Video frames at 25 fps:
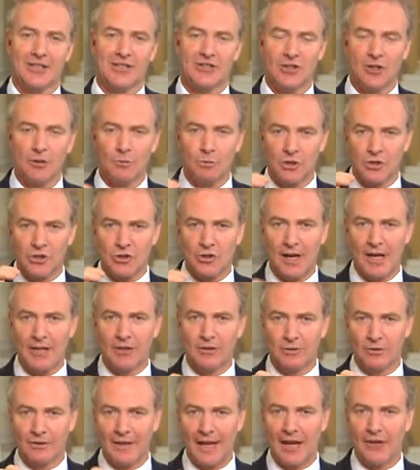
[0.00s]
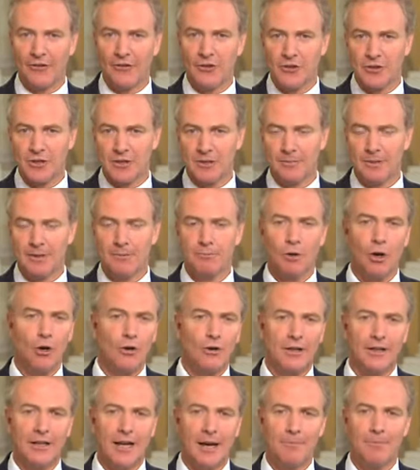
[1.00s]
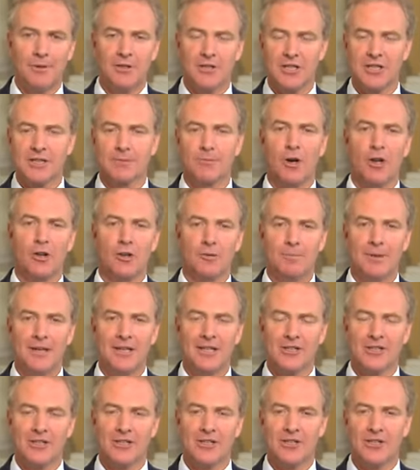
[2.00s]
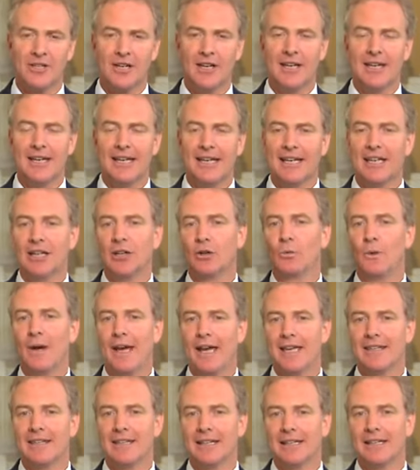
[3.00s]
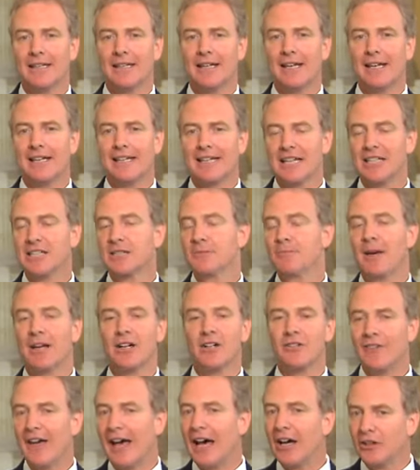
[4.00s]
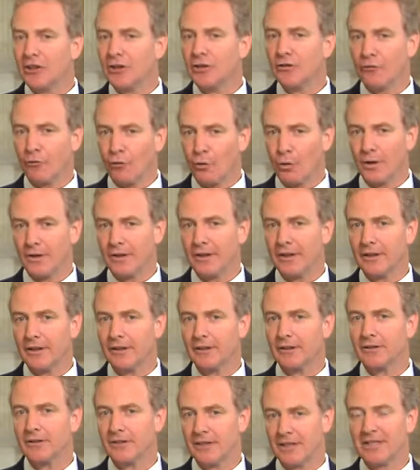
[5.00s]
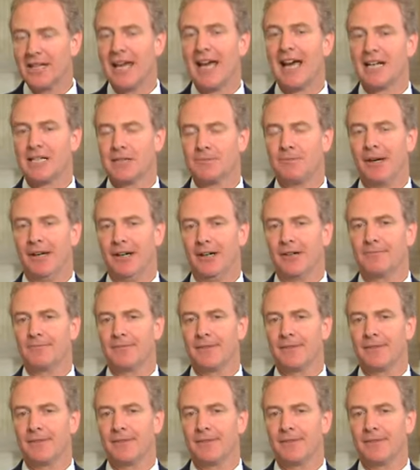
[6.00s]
And so we're trying to allow those to be broken up into smaller pieces in a way that gets better value for the taxpayer